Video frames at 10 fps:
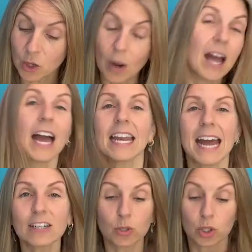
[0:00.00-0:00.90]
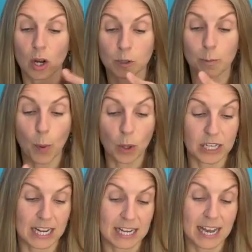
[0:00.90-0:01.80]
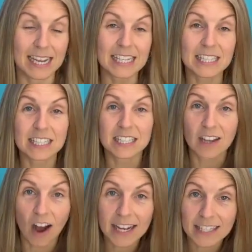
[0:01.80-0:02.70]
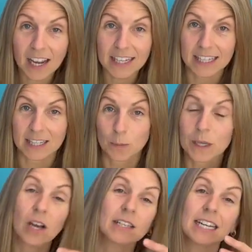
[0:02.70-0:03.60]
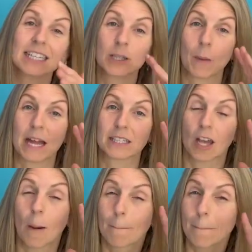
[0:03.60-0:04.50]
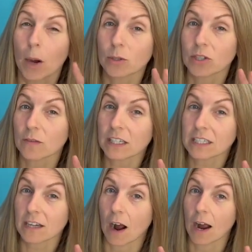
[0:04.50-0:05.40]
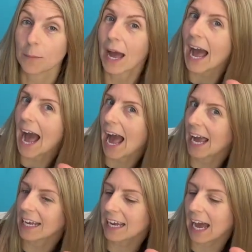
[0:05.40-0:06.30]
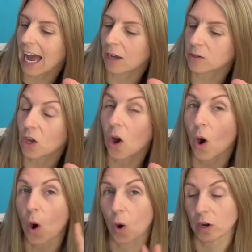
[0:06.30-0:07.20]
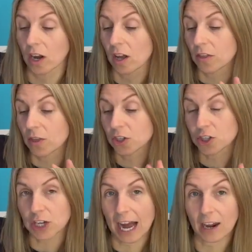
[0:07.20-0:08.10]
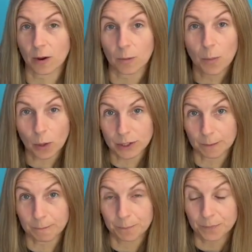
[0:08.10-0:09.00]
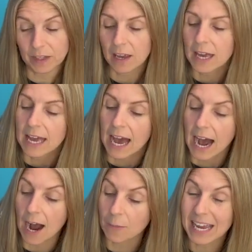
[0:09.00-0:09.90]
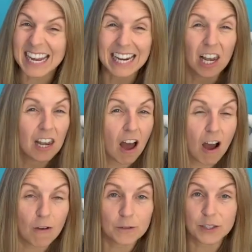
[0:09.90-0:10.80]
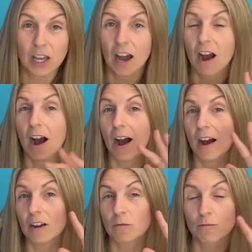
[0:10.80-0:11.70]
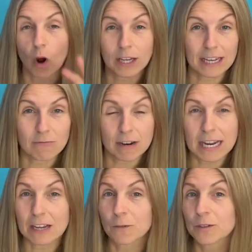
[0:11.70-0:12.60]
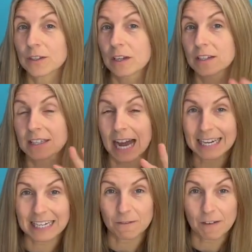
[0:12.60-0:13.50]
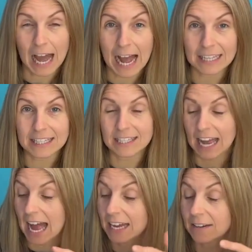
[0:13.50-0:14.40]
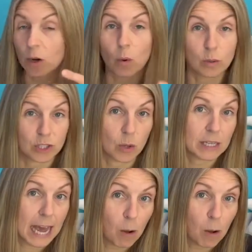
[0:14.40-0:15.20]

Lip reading: So an angel shark's body is designed like this because it spends most of its time hanging out on the shallow bottom. It loves rocky reefs, sandy flats, and also